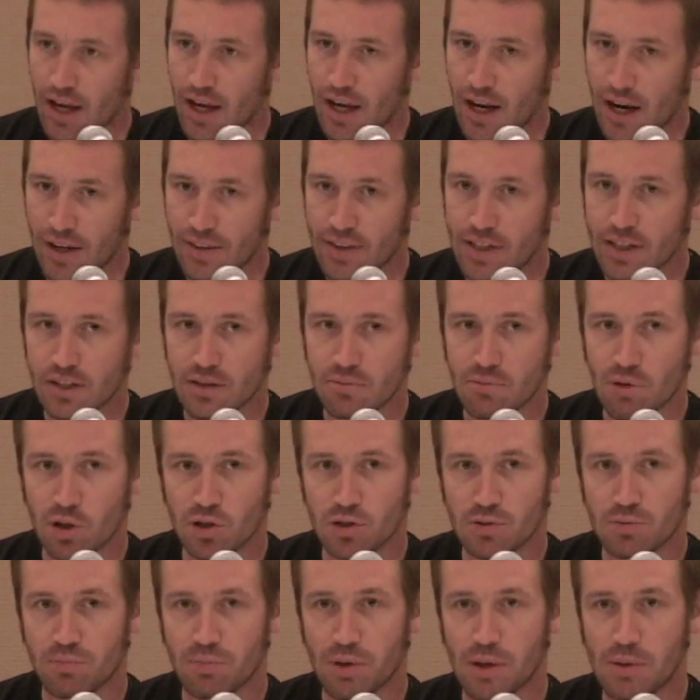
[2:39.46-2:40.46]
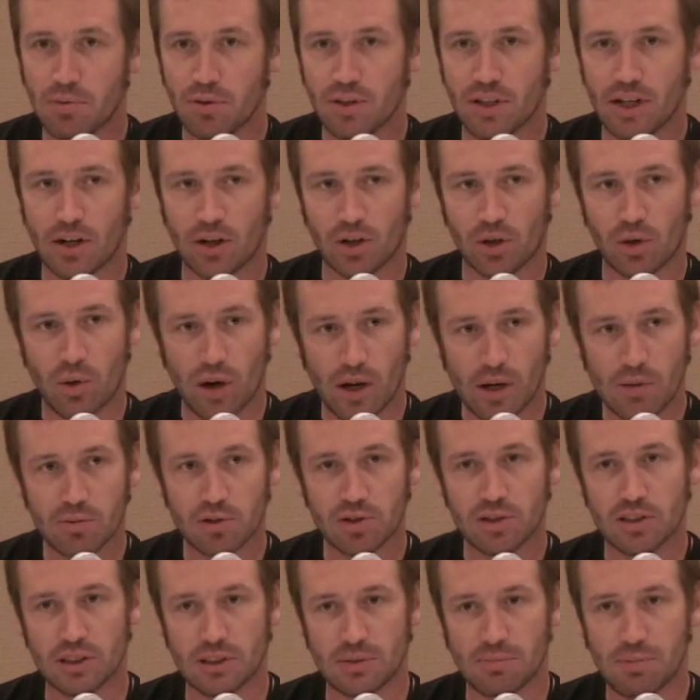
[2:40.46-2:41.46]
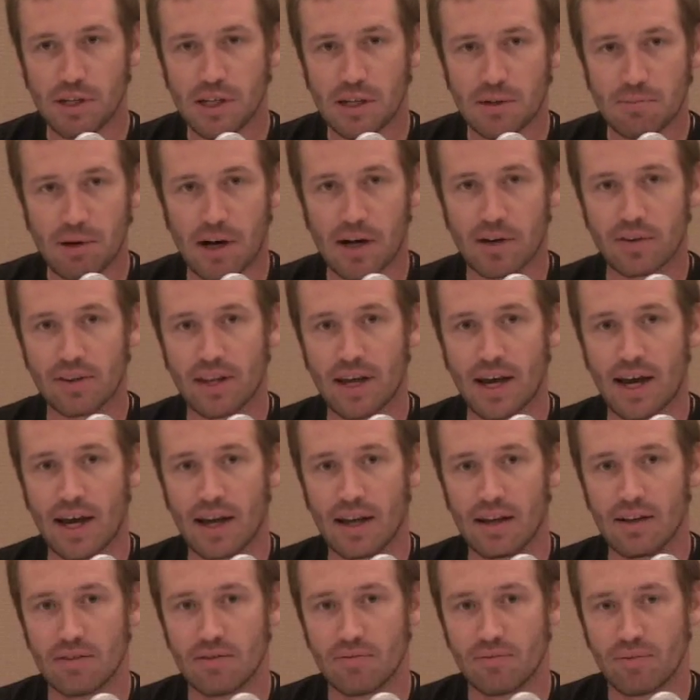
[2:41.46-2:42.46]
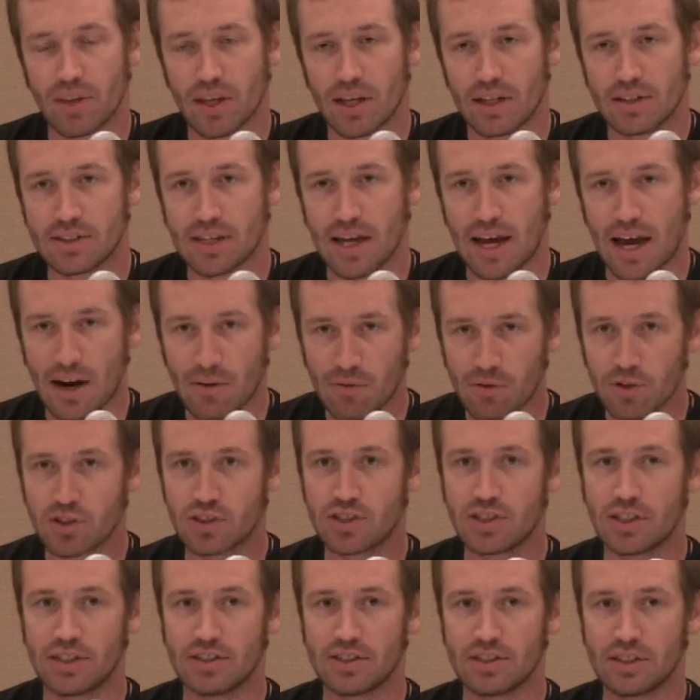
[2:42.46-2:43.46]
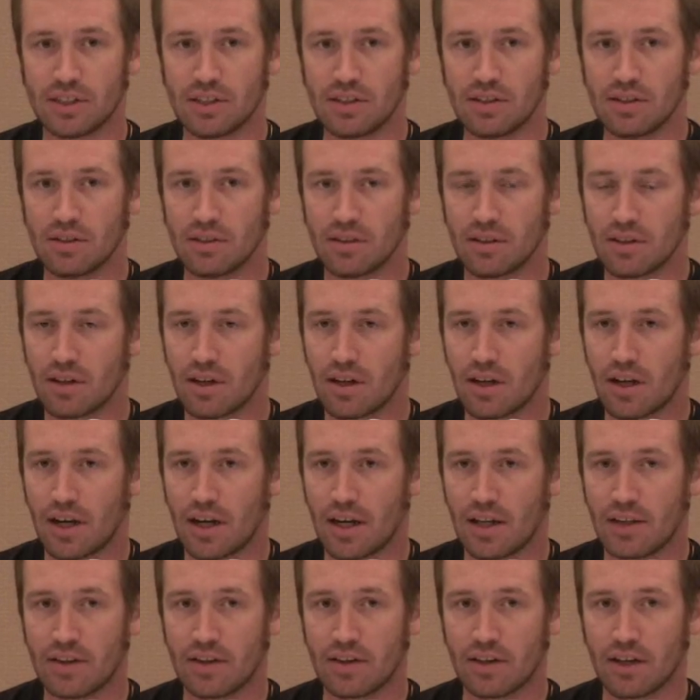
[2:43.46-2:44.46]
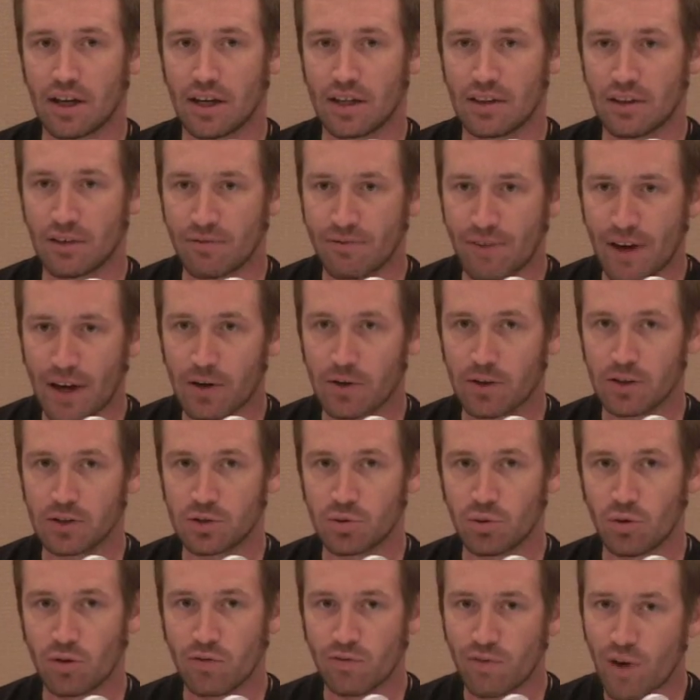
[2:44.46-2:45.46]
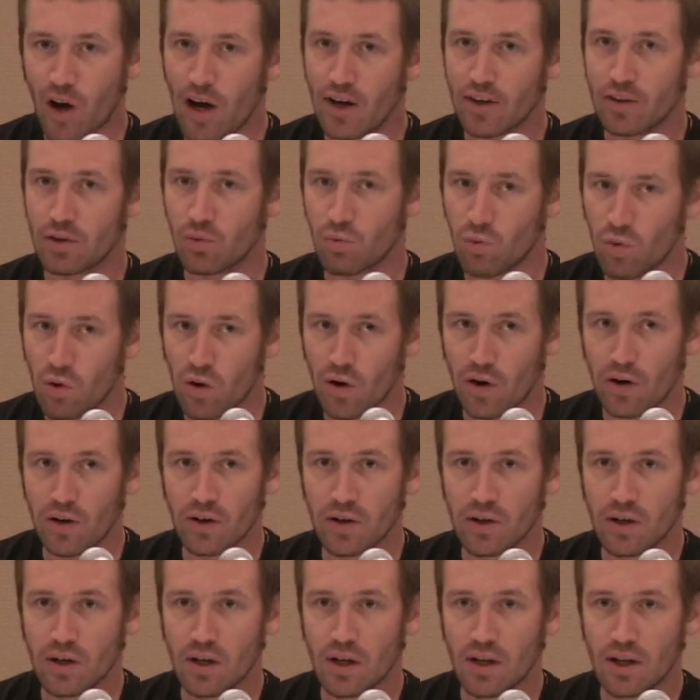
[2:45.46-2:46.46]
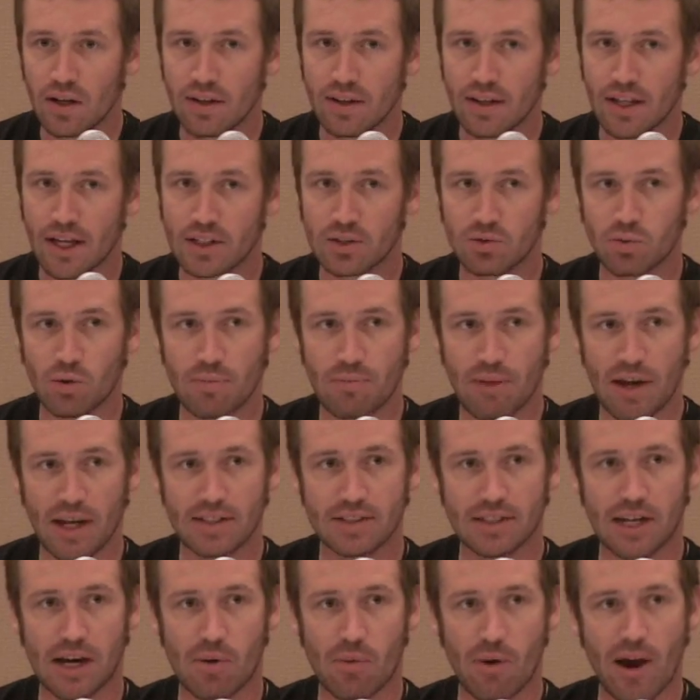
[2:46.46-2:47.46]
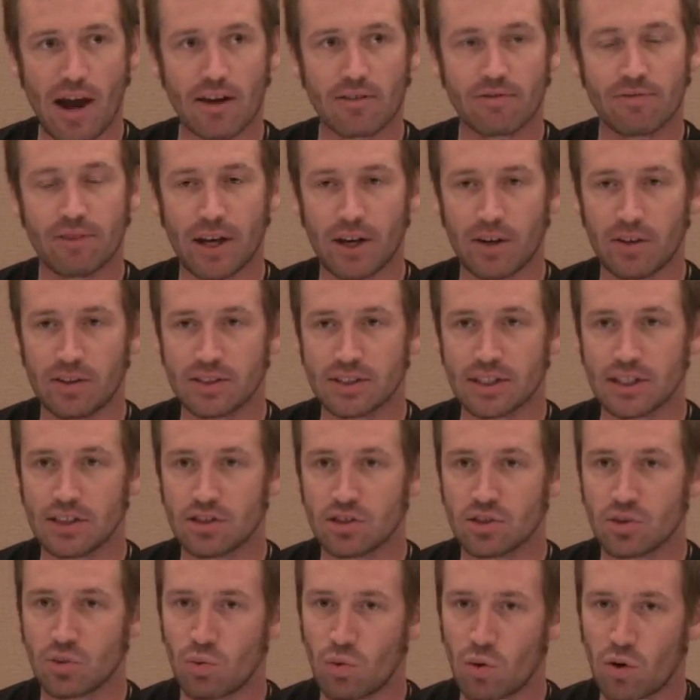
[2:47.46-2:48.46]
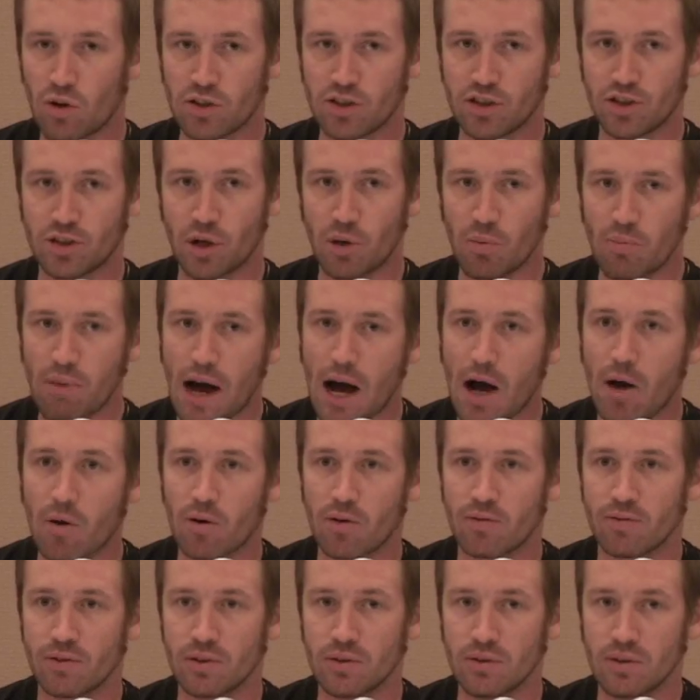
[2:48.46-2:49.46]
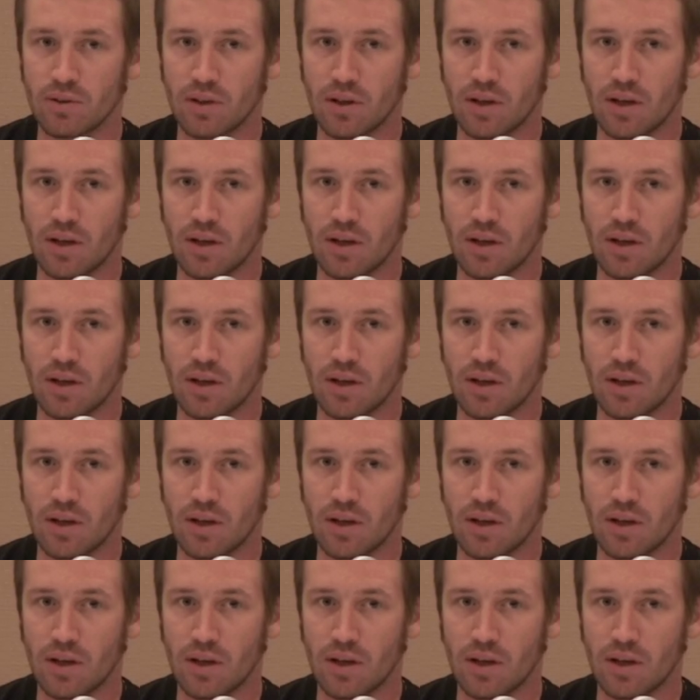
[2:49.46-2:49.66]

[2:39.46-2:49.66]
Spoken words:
I think the most people that are credible to speak about that is the average citizen and the veterans who have fought in the war. That's what makes Iraq Veterans Against the War so powerful,